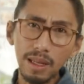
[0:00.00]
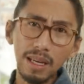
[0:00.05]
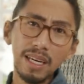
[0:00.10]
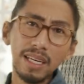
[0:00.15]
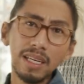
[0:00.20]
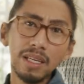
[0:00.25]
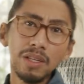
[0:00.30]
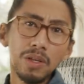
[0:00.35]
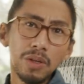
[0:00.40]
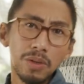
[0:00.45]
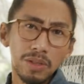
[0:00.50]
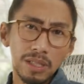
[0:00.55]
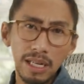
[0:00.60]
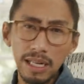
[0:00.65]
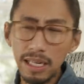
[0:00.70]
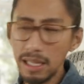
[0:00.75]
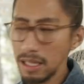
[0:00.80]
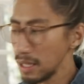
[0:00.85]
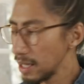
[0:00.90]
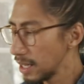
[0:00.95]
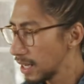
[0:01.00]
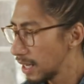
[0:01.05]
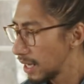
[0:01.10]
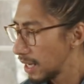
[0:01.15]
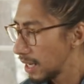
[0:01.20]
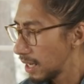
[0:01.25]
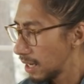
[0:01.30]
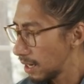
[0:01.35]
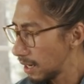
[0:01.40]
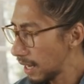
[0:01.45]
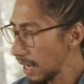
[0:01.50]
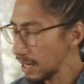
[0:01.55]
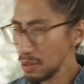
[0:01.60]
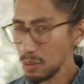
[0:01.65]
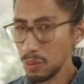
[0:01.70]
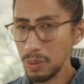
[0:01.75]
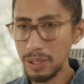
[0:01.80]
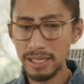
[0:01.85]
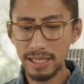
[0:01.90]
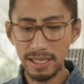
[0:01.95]
I can use a little
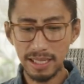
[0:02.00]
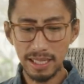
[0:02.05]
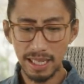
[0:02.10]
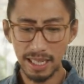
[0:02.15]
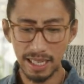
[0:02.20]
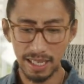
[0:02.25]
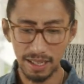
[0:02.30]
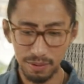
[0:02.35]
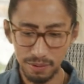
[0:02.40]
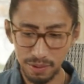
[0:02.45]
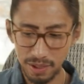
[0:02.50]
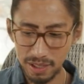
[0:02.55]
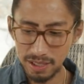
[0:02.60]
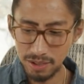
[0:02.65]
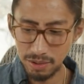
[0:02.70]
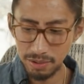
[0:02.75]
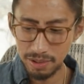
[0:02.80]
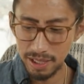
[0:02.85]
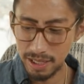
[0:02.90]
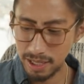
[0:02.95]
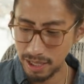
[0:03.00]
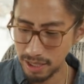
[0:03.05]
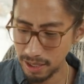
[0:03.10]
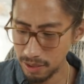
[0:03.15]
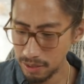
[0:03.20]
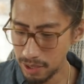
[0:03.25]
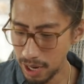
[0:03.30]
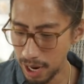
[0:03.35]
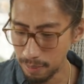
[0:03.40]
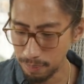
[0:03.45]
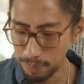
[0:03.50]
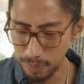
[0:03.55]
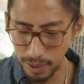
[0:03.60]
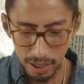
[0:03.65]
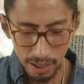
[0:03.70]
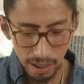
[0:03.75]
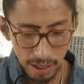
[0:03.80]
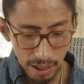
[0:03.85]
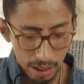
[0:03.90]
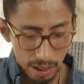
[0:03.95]
light whiskey for this reading. Okay.
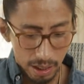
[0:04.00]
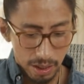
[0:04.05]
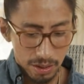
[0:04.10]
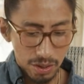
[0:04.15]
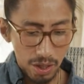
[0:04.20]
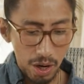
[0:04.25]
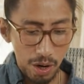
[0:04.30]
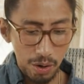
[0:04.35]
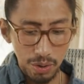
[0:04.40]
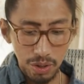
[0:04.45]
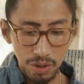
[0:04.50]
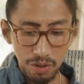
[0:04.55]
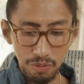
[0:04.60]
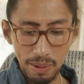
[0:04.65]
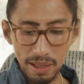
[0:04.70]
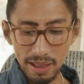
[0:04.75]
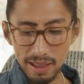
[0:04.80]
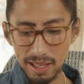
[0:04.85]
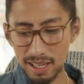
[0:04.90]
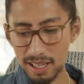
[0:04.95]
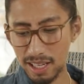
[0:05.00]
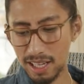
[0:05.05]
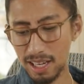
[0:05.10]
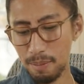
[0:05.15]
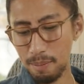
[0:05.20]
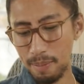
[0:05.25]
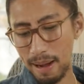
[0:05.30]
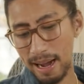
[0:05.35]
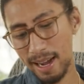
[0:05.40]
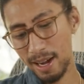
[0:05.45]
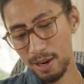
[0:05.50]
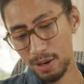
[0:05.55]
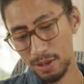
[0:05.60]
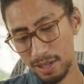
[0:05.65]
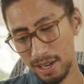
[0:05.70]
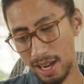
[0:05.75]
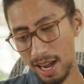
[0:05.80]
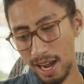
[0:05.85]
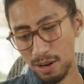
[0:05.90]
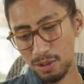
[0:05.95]
So you've been thinking
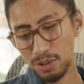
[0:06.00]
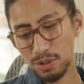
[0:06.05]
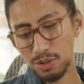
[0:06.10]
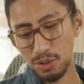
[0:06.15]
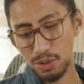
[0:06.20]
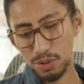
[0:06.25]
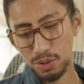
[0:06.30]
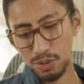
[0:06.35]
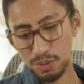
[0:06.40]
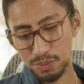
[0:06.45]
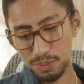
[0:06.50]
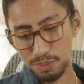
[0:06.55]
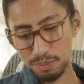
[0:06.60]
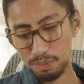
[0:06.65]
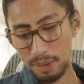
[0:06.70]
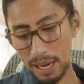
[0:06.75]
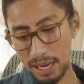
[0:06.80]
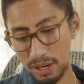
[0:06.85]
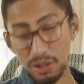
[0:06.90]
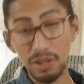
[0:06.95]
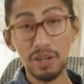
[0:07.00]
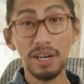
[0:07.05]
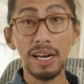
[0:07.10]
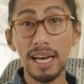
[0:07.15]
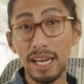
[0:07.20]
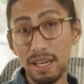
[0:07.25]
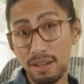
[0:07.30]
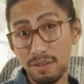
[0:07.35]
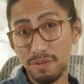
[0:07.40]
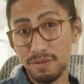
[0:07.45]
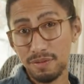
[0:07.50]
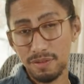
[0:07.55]
about how to better your life.